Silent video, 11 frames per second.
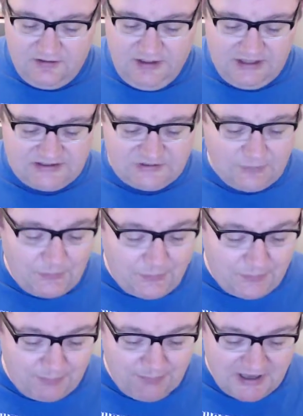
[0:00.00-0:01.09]
that's
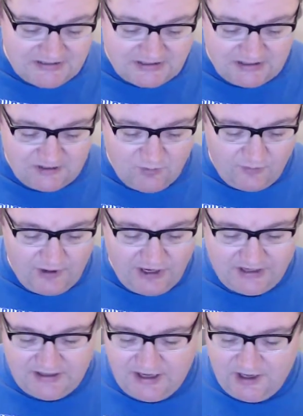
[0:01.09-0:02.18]
basically where we're
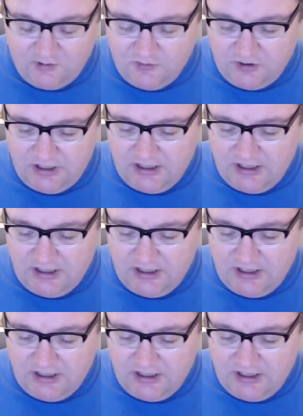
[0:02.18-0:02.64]
at now.